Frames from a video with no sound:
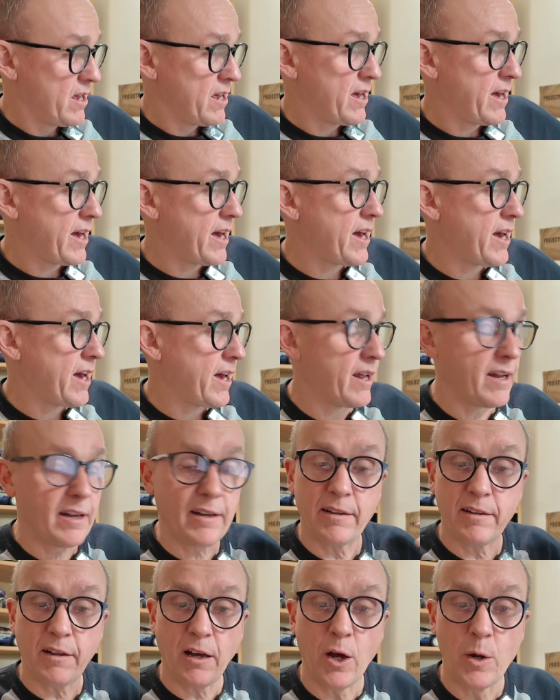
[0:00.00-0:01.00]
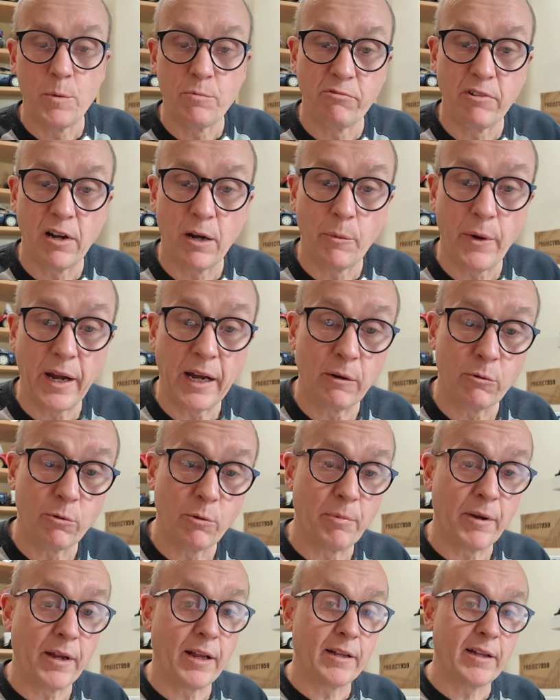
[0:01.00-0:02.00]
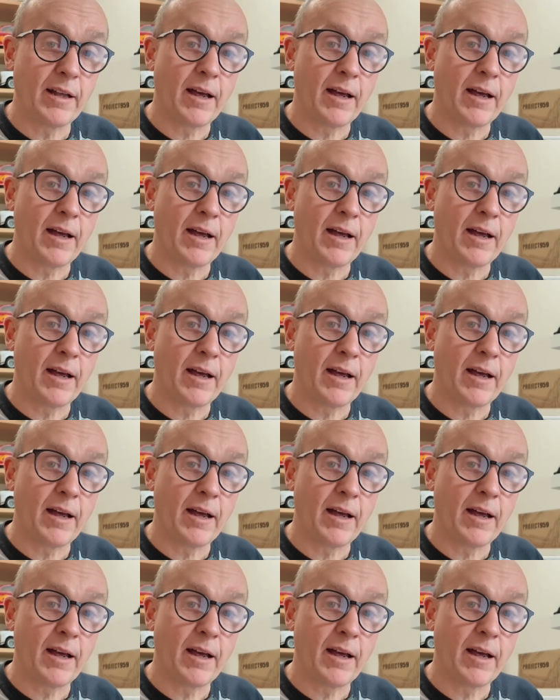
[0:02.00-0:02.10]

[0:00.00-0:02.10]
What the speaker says: and I hope rear wing will be in